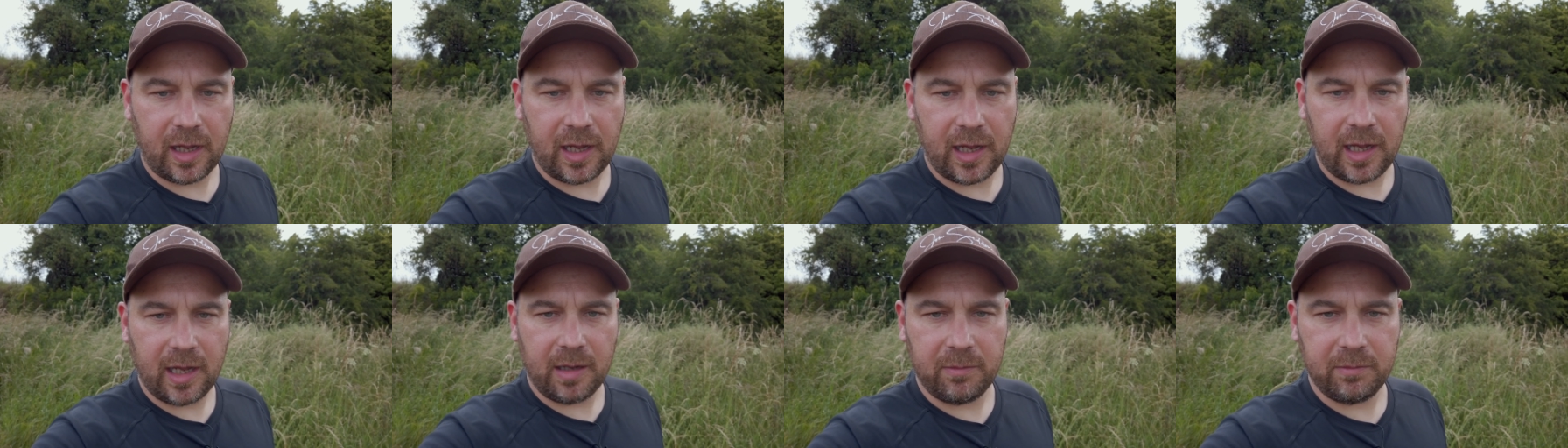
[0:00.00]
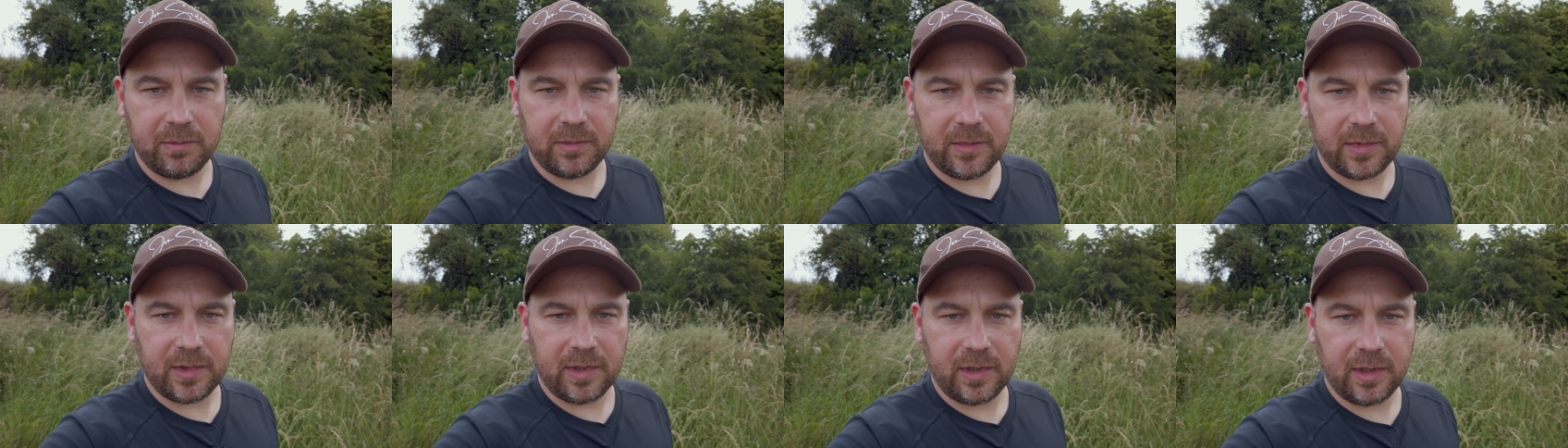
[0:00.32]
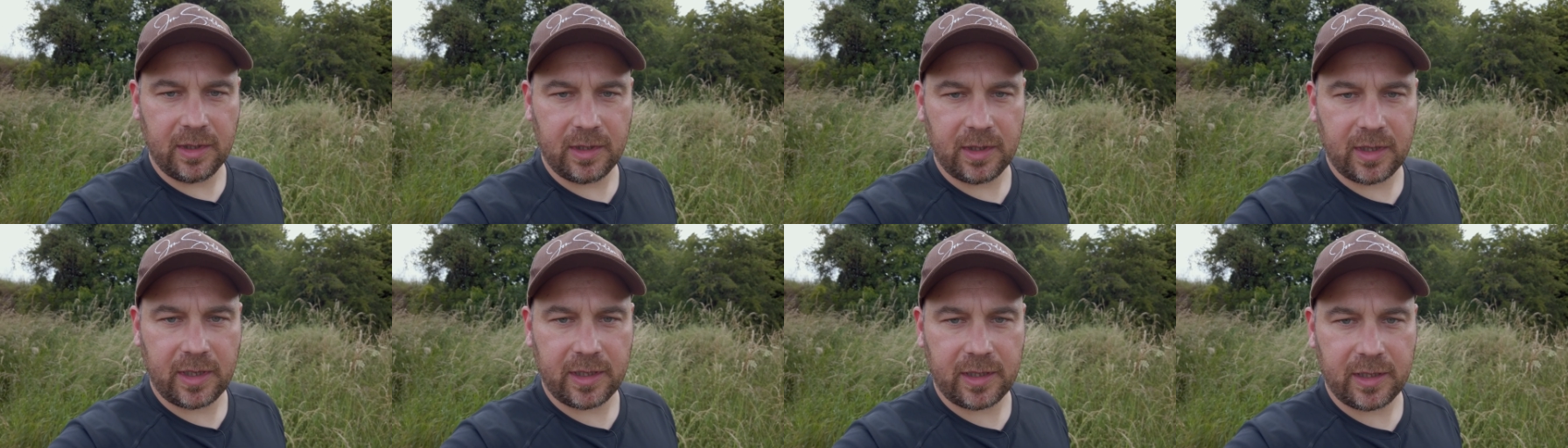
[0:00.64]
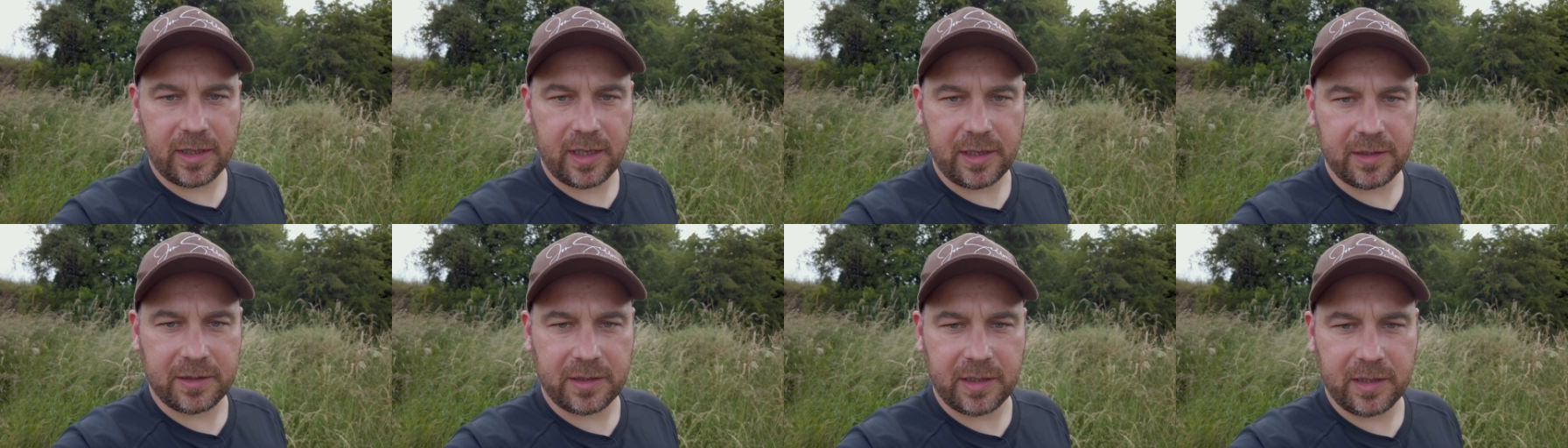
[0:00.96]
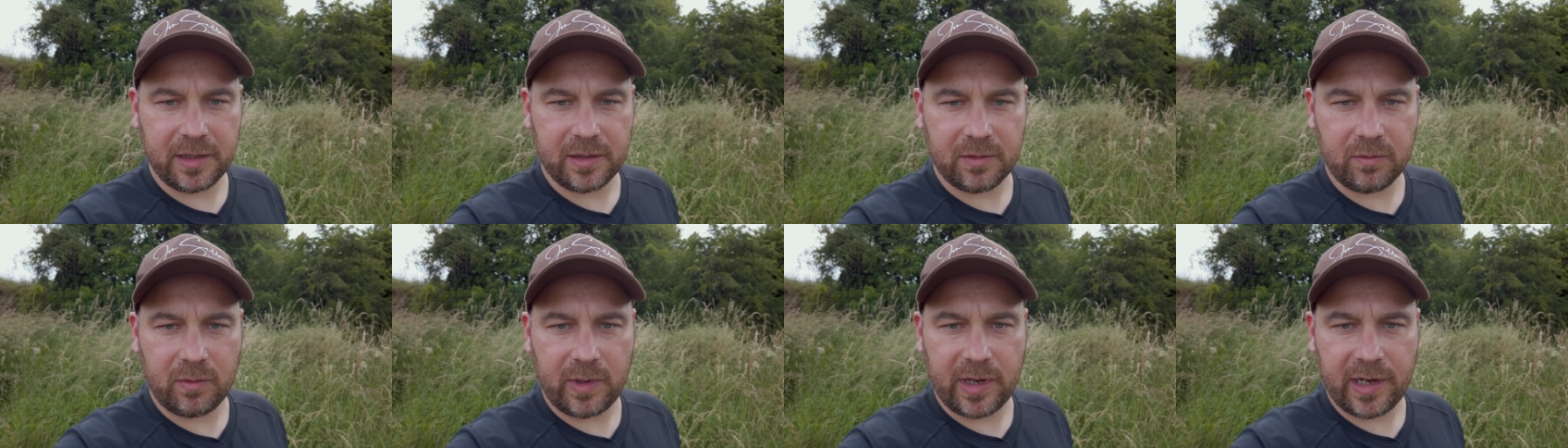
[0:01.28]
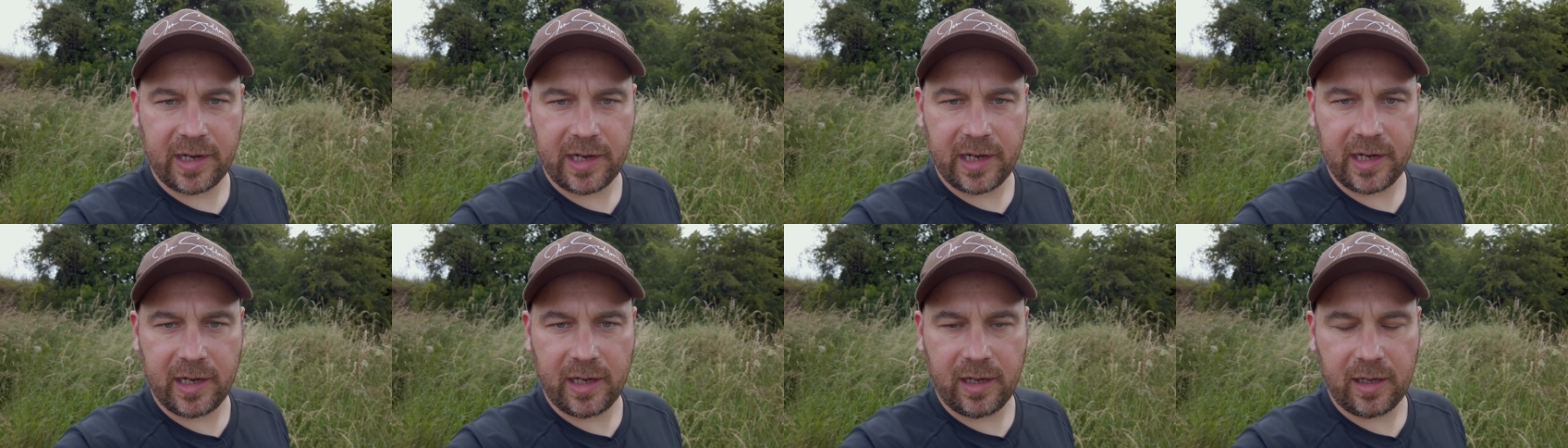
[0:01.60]
This is
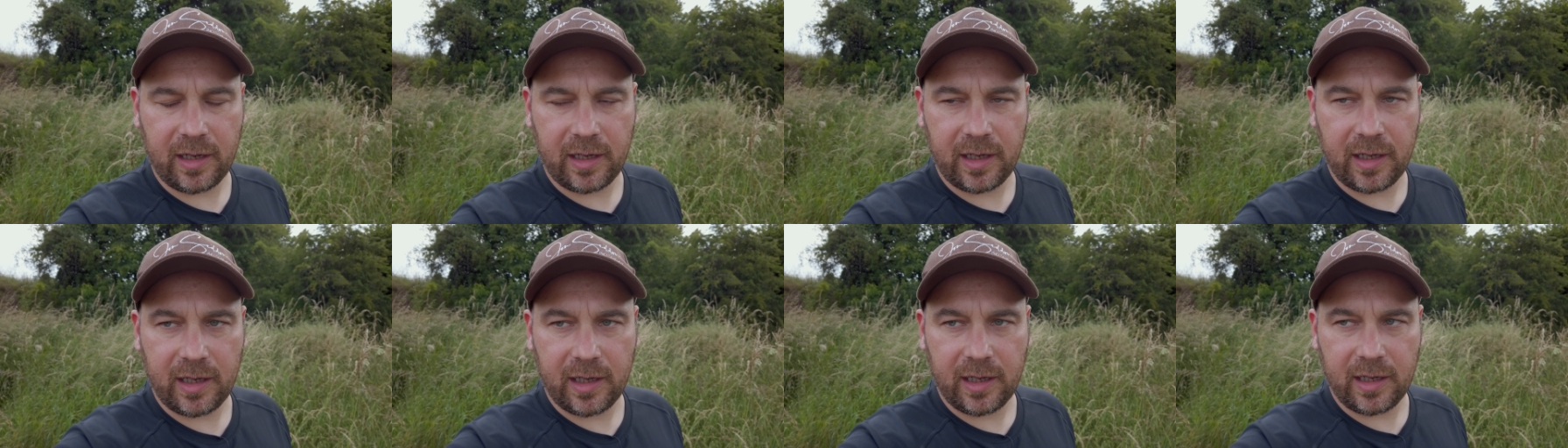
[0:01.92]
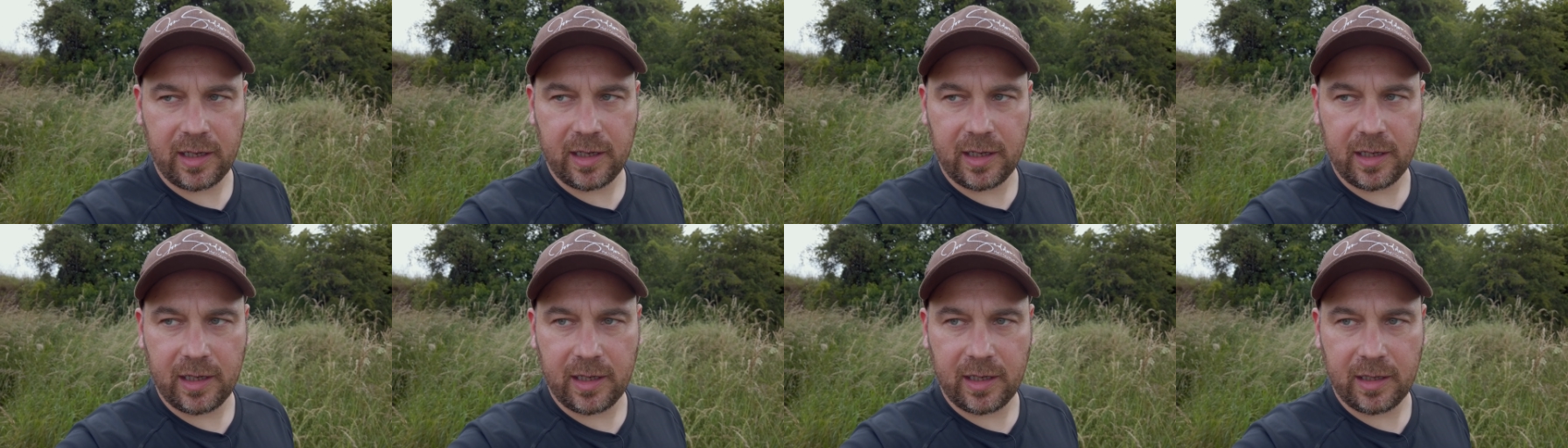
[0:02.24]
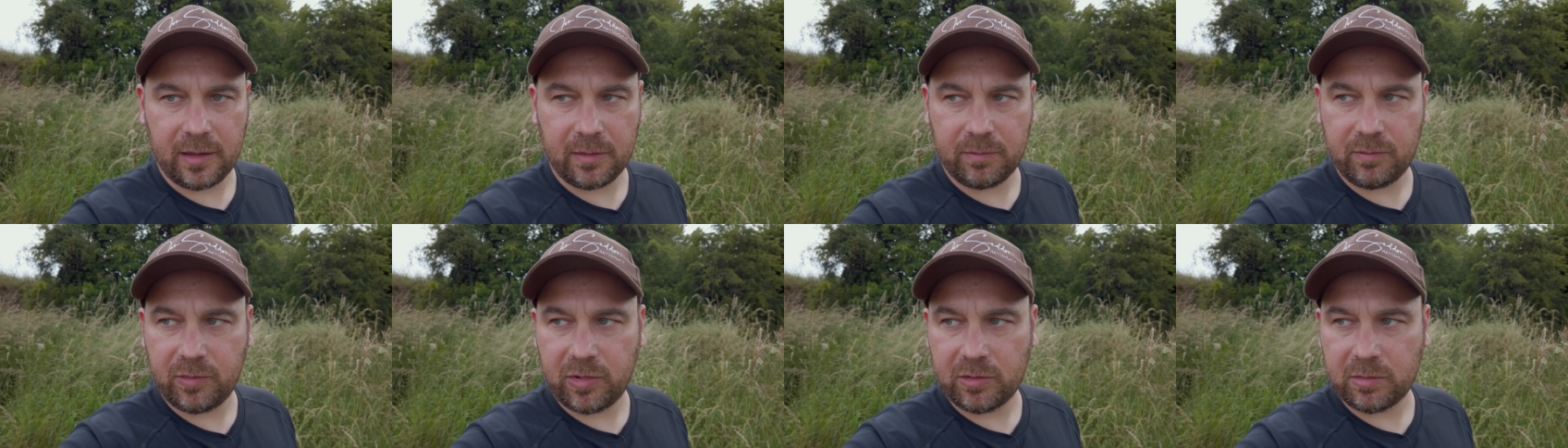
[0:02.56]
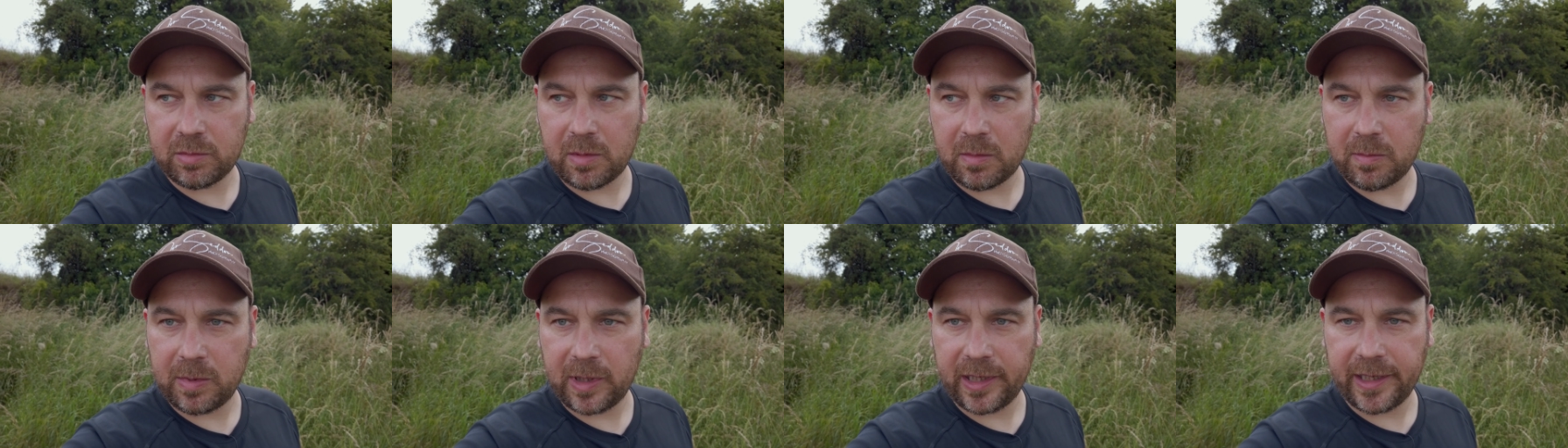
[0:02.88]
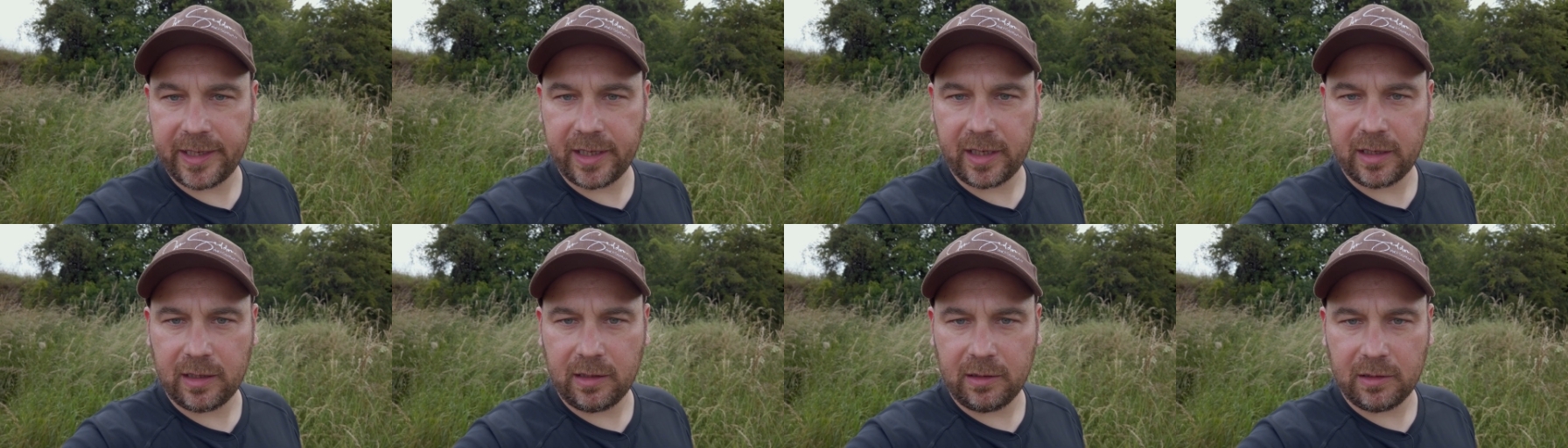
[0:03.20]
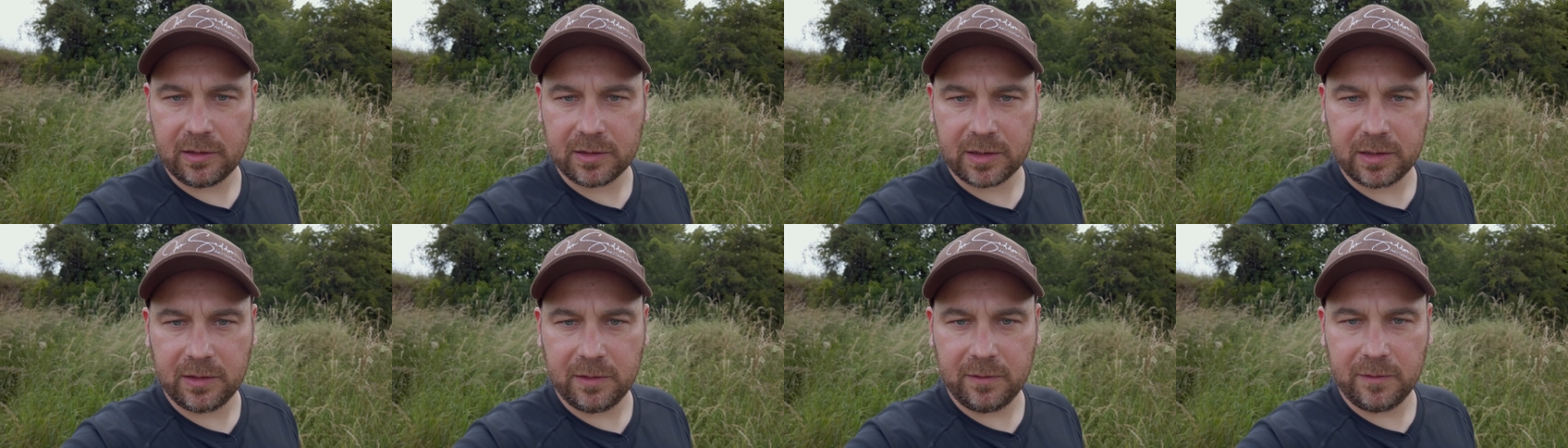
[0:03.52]
where probably a
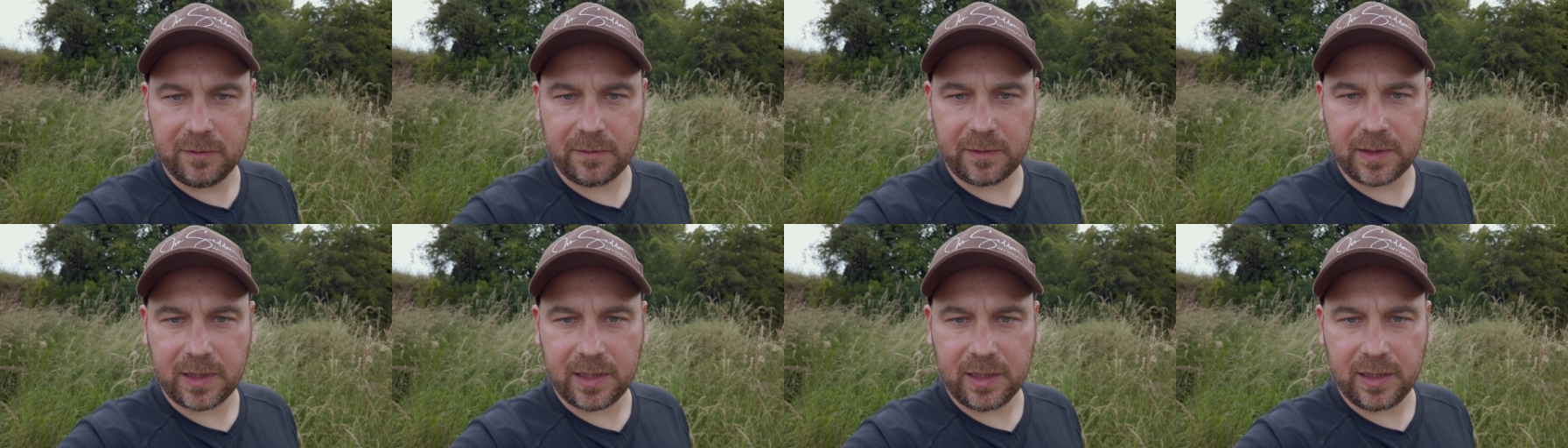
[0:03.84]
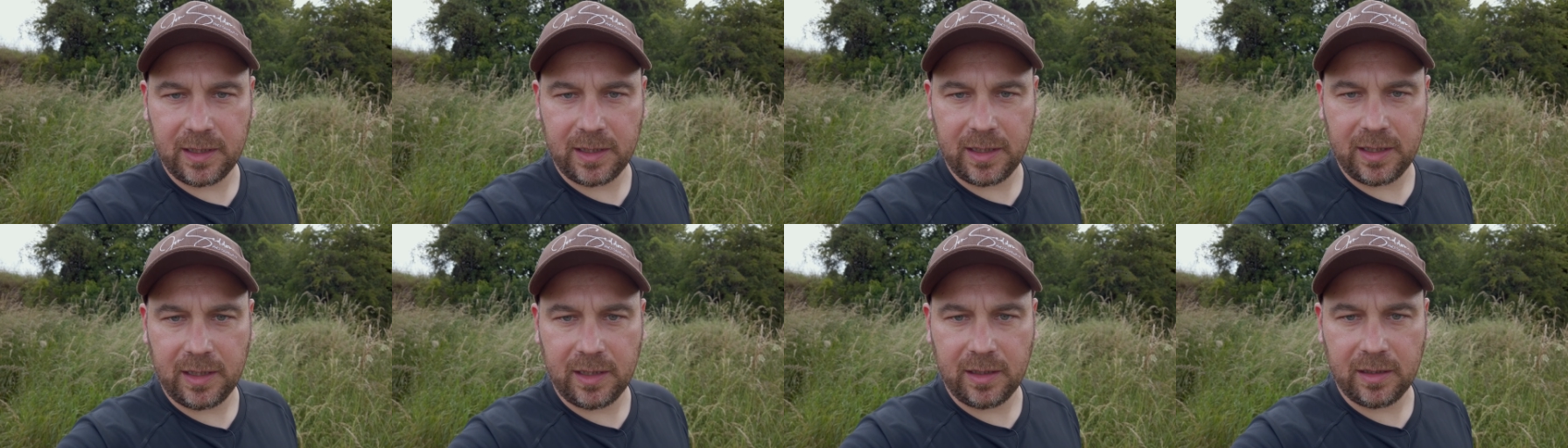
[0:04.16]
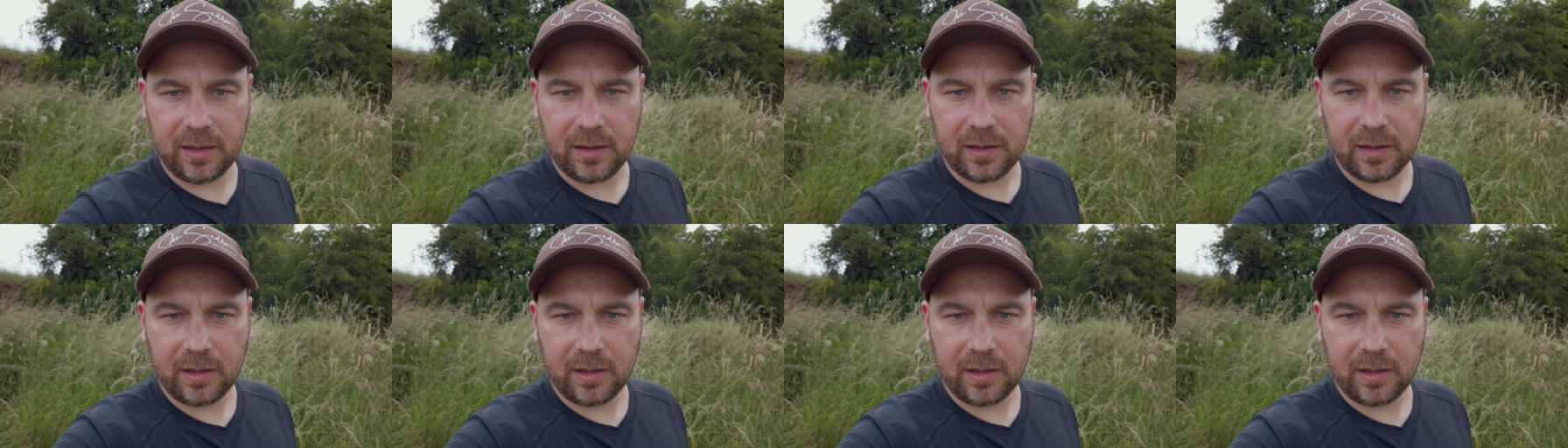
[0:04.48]
lot of the,